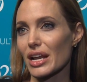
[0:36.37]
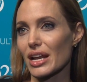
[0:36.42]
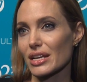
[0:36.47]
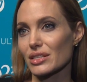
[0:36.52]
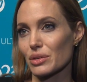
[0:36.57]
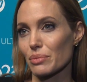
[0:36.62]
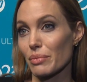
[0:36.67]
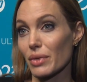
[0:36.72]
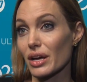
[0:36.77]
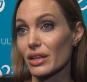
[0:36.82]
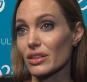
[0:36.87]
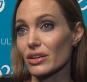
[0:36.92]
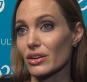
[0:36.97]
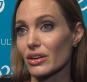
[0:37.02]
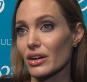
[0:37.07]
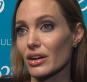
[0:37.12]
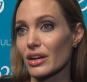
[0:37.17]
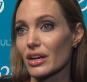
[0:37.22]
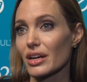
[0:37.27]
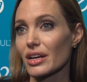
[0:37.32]
And as a
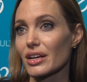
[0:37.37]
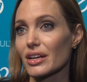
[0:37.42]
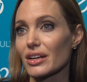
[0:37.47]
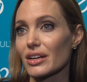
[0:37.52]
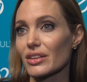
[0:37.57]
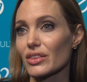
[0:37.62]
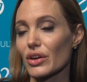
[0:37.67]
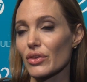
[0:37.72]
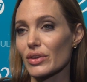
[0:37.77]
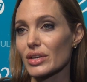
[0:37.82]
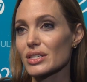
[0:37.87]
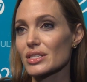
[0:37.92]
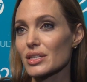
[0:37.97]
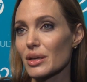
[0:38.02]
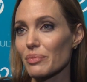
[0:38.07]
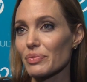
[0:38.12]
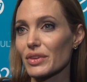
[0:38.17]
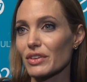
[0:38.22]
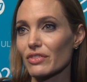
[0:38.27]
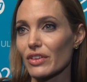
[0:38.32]
mother, there is
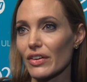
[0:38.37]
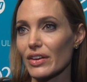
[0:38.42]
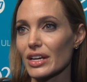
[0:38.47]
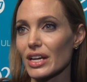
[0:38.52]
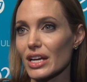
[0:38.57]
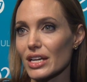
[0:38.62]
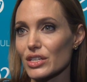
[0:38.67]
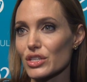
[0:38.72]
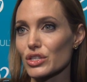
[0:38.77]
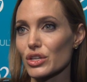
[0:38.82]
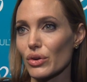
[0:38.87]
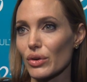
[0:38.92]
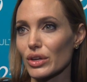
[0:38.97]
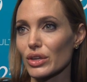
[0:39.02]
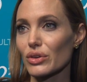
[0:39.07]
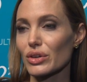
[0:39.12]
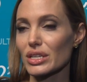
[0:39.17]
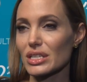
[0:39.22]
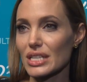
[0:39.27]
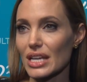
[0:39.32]
something very nice
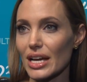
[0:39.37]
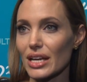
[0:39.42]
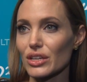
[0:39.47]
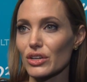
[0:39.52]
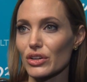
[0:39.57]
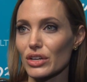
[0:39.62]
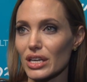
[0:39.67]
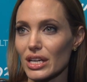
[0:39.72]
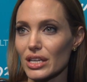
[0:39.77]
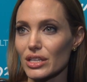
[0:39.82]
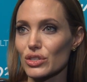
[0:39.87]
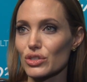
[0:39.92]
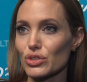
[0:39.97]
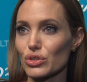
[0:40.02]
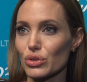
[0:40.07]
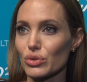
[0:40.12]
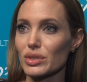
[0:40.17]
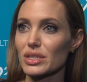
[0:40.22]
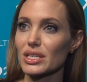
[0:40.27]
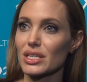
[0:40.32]
knowing you can take your kids
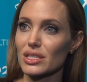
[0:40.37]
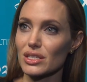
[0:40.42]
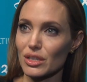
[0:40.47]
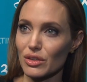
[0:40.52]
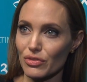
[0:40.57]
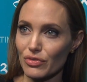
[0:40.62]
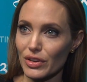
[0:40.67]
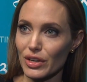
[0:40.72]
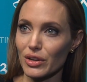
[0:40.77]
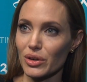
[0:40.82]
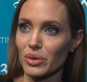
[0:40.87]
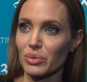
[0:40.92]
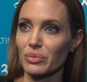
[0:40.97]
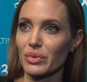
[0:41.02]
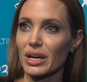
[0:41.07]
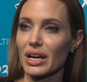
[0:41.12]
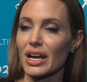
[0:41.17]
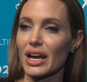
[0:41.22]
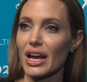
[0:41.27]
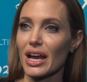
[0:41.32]
to a Disney film,